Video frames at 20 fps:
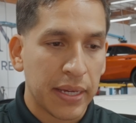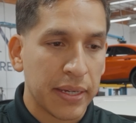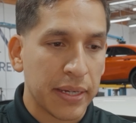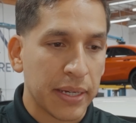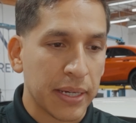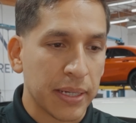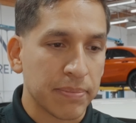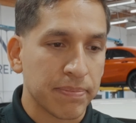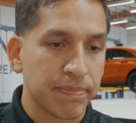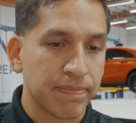
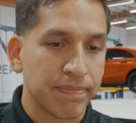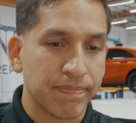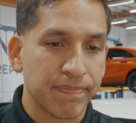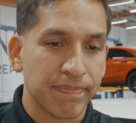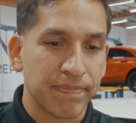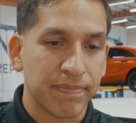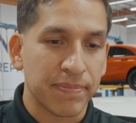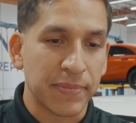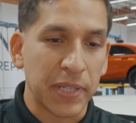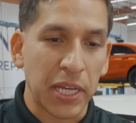yeah,
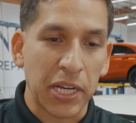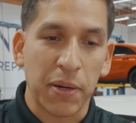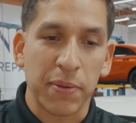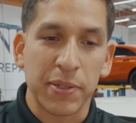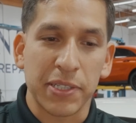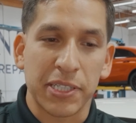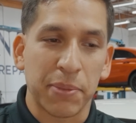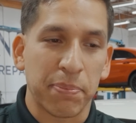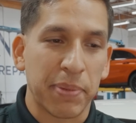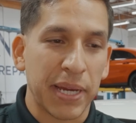not
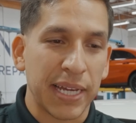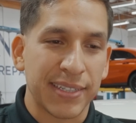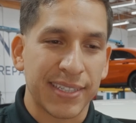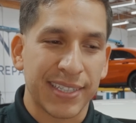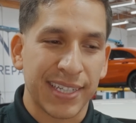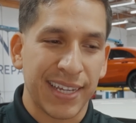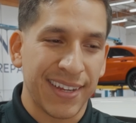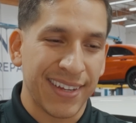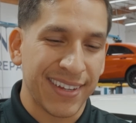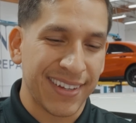always the
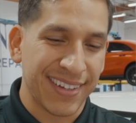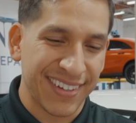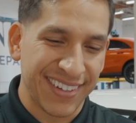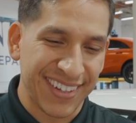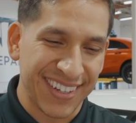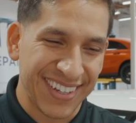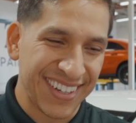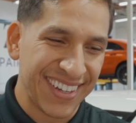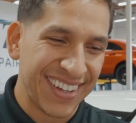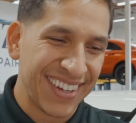best.
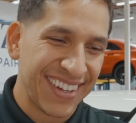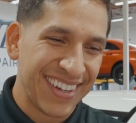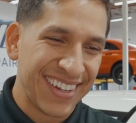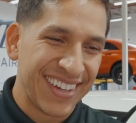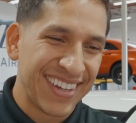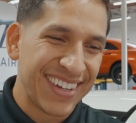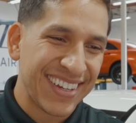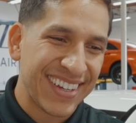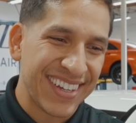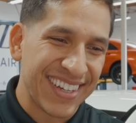
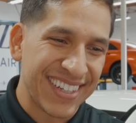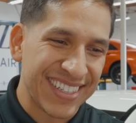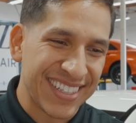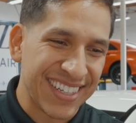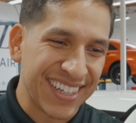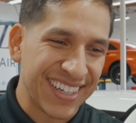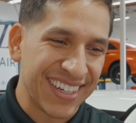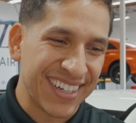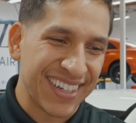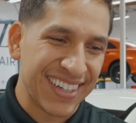It's
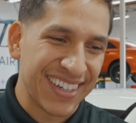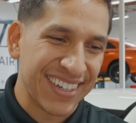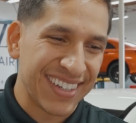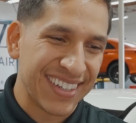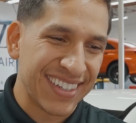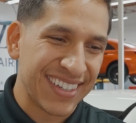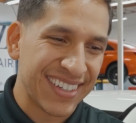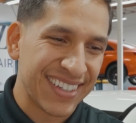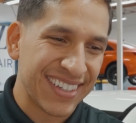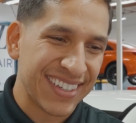
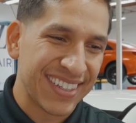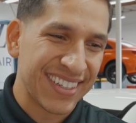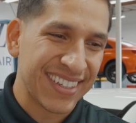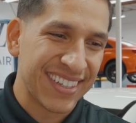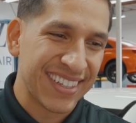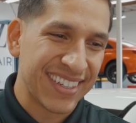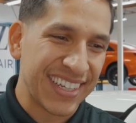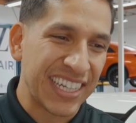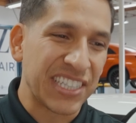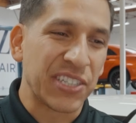
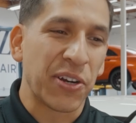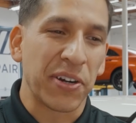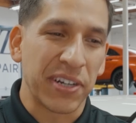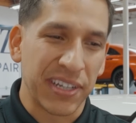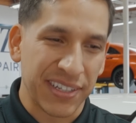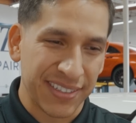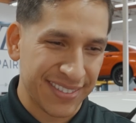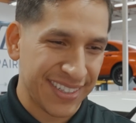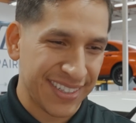hard.